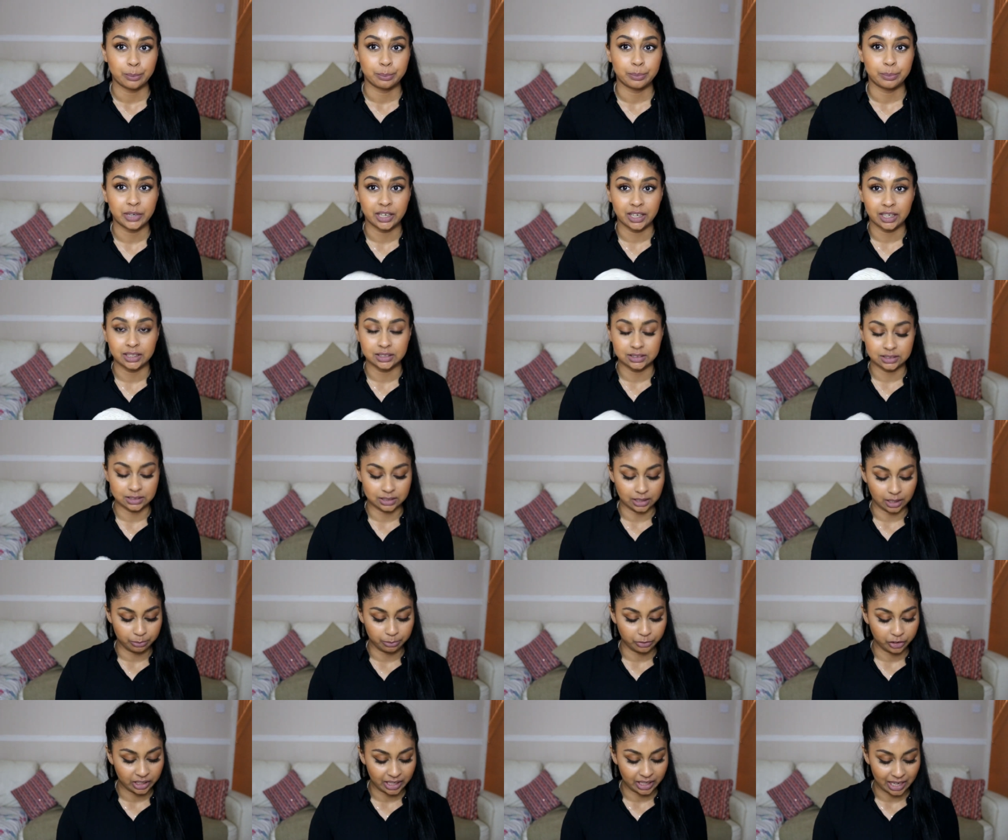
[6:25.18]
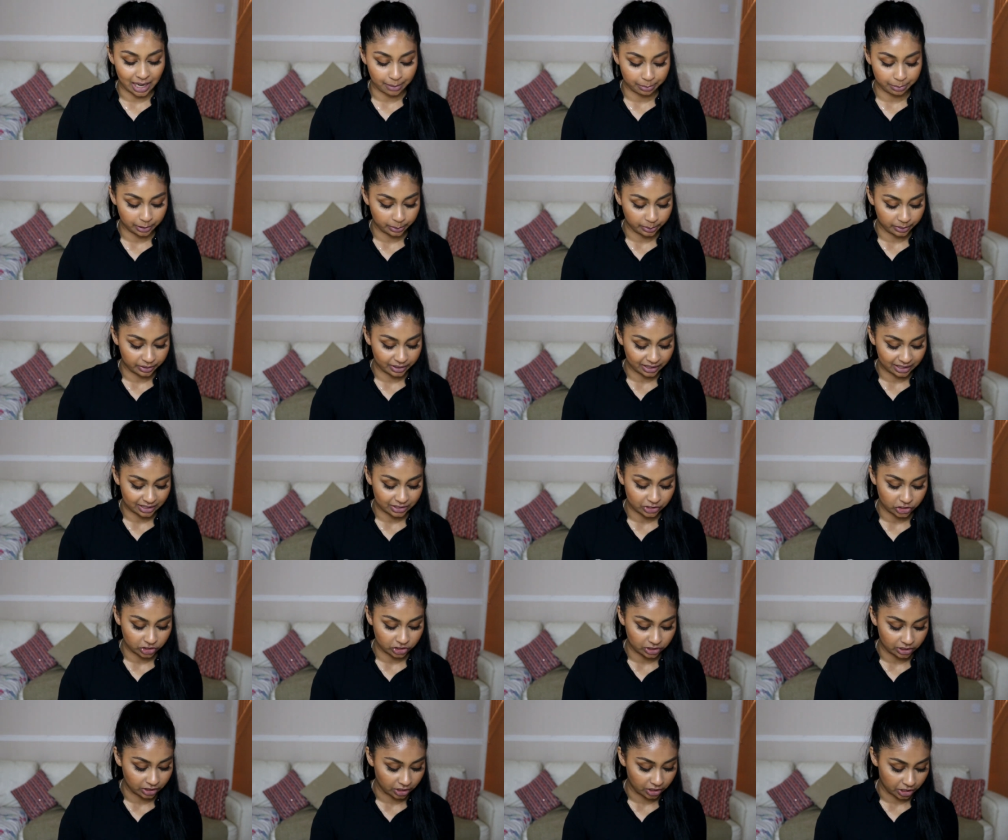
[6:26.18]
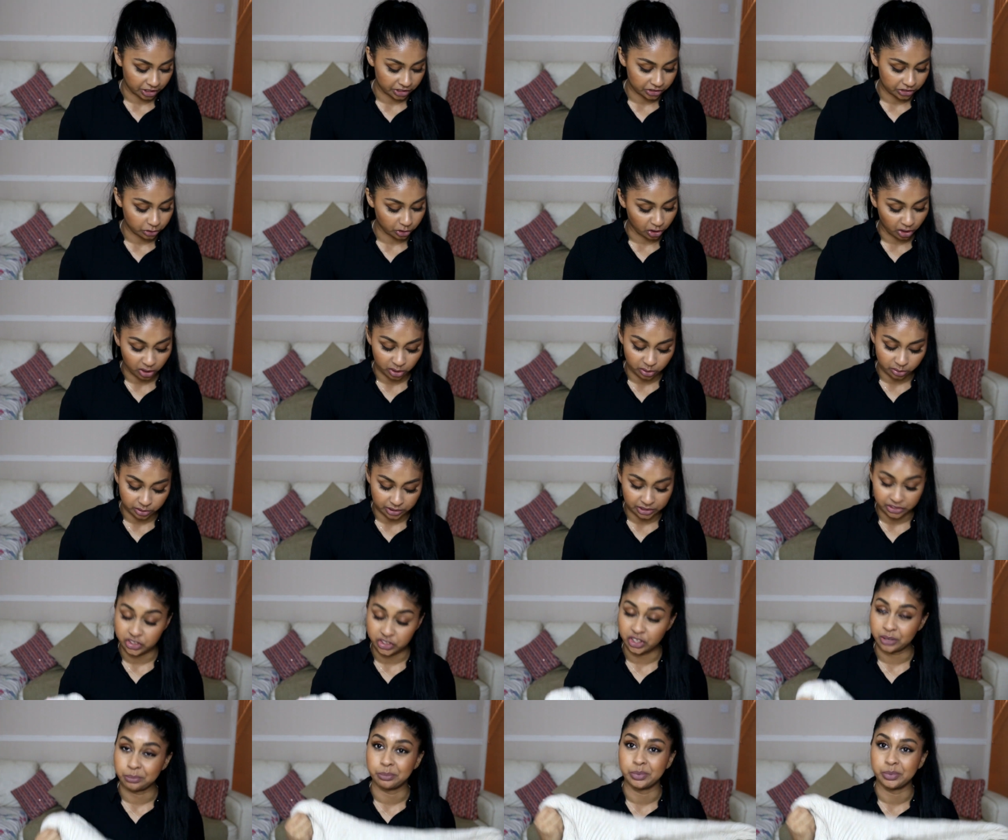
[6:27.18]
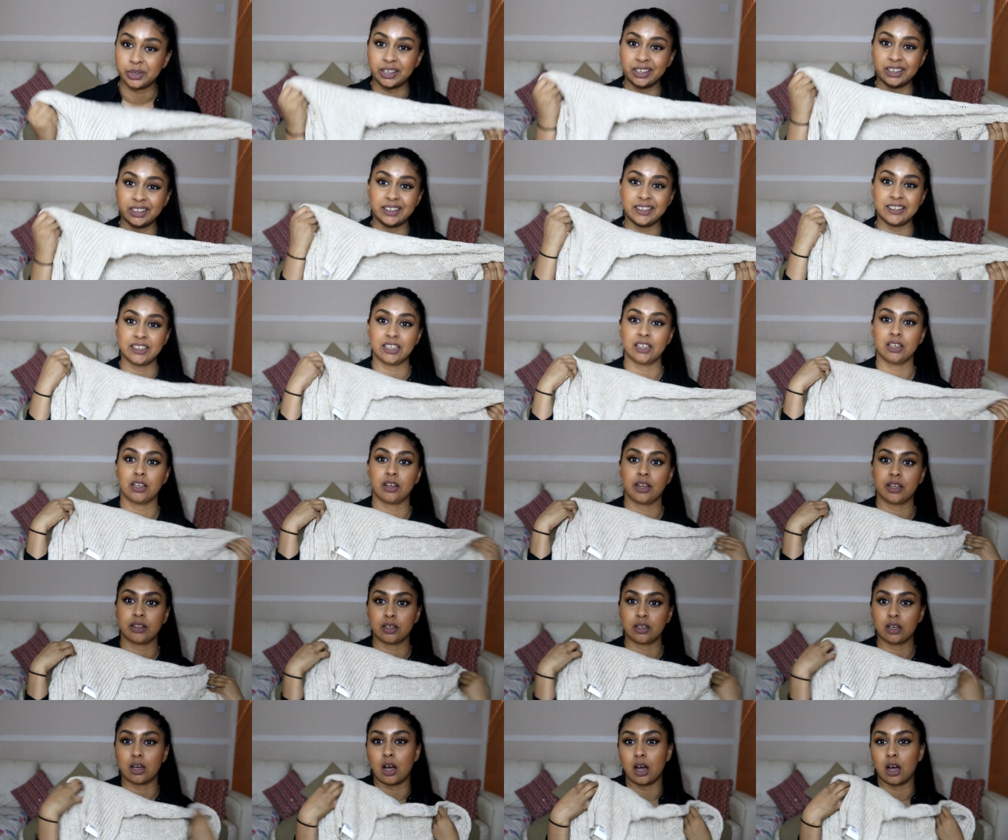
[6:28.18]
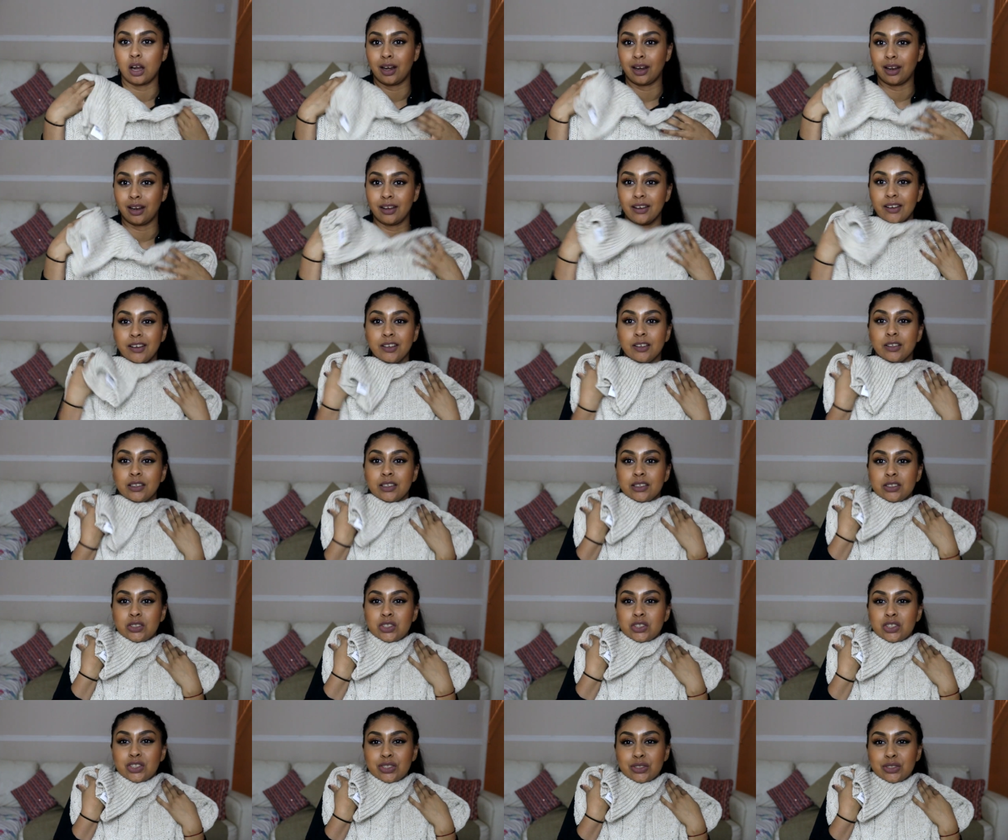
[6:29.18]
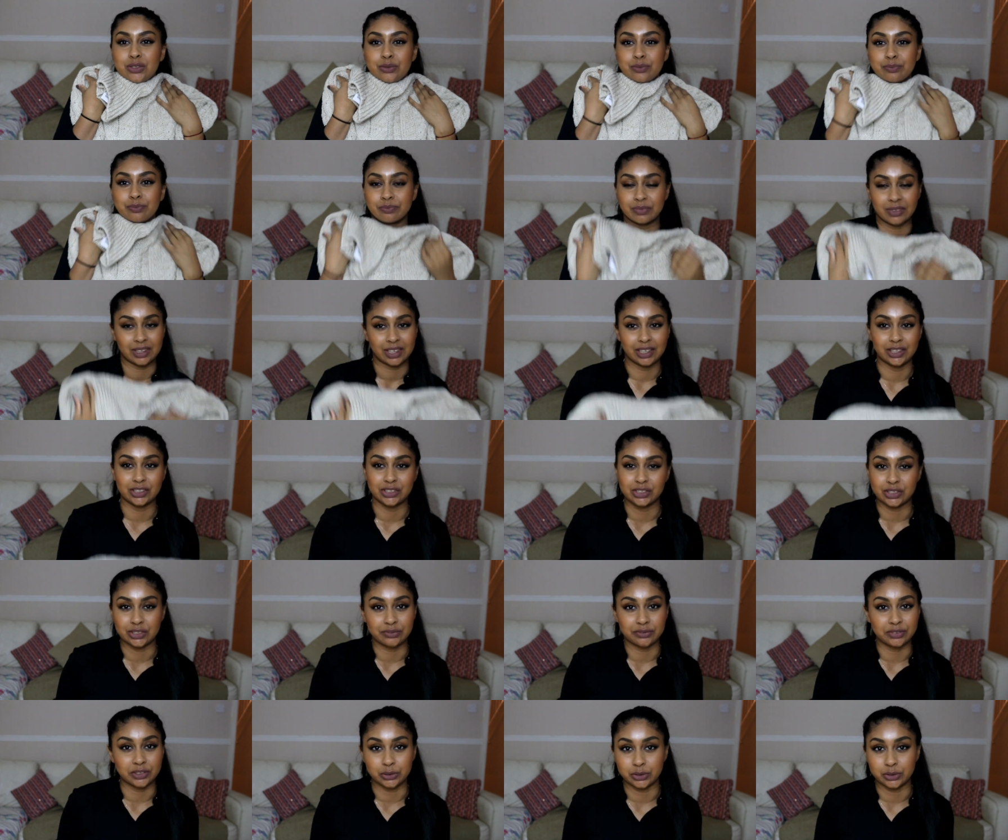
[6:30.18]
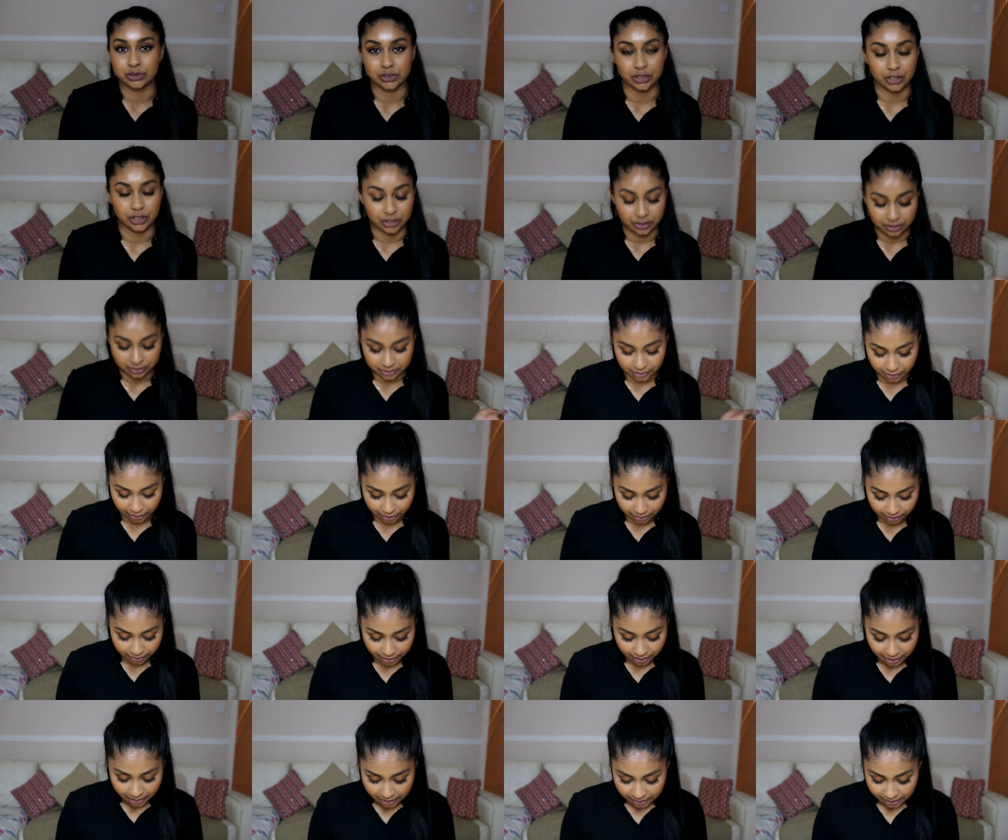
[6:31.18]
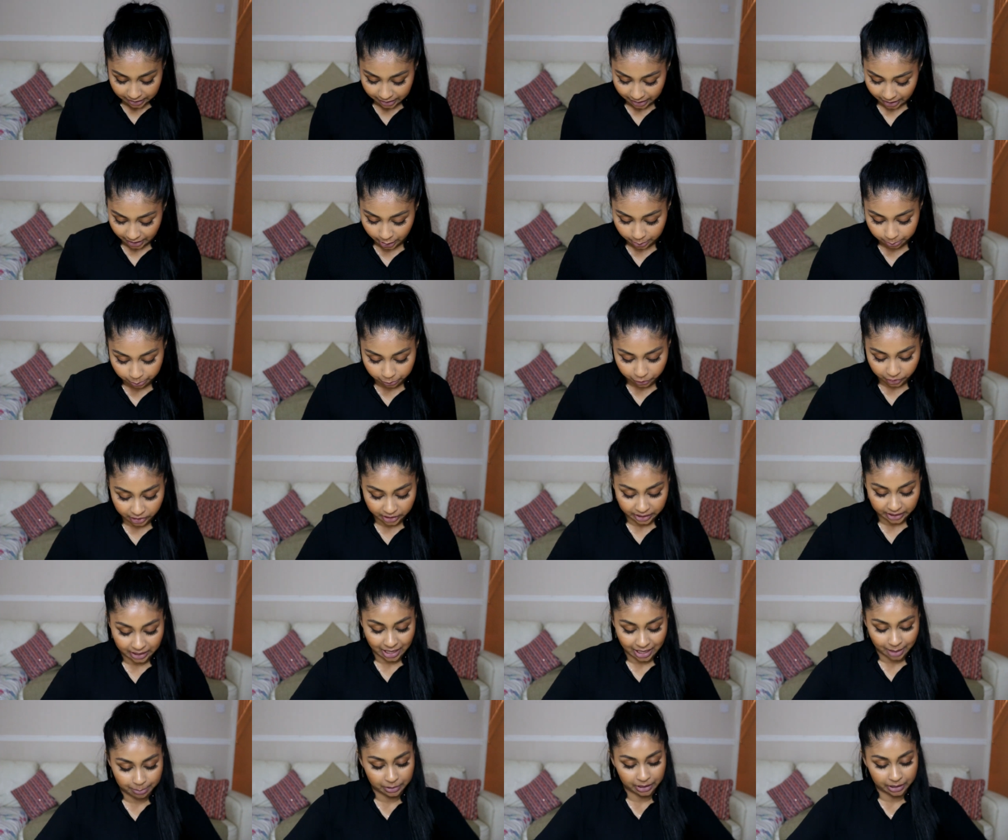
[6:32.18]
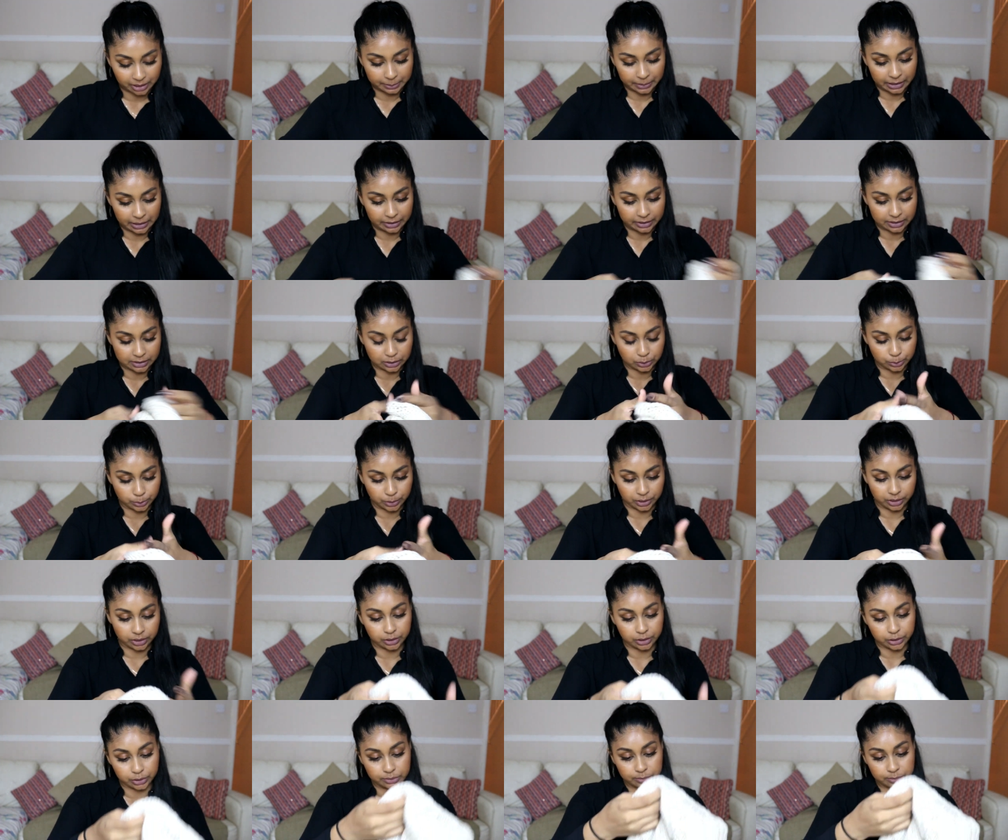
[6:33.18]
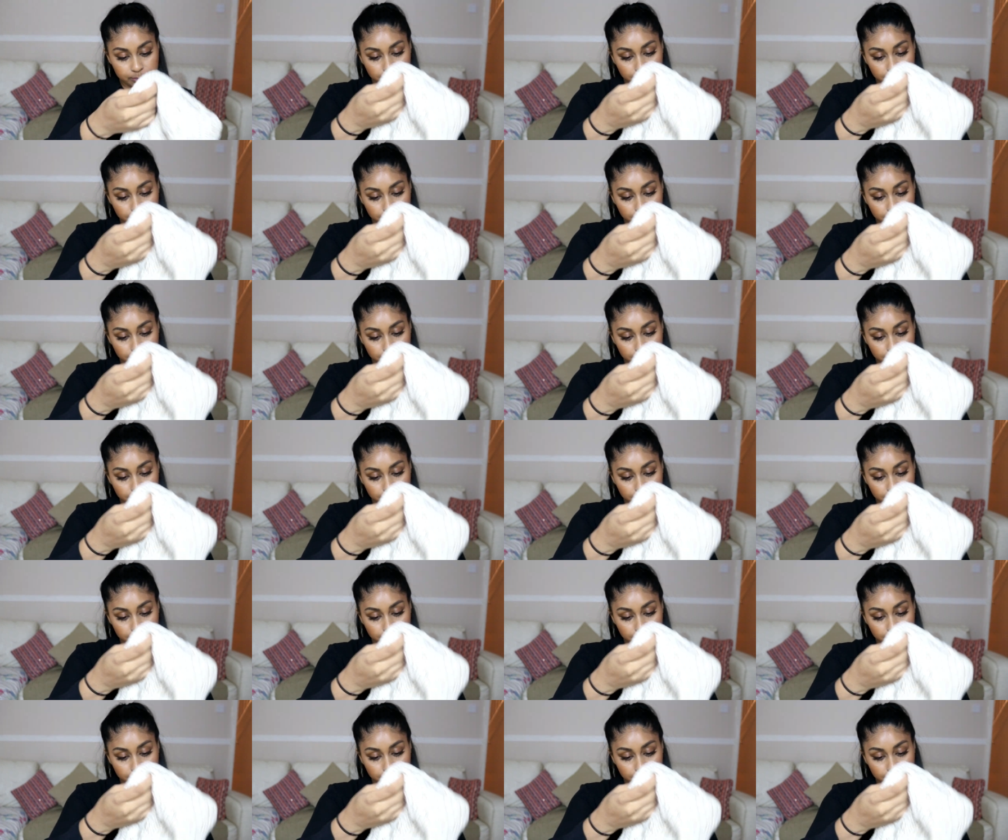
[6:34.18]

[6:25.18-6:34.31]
but I'm really happy with it. It's just a nice cozy jumper and I like the colour, and it's just, it just feels good. So yeah, I'm really happy about this one as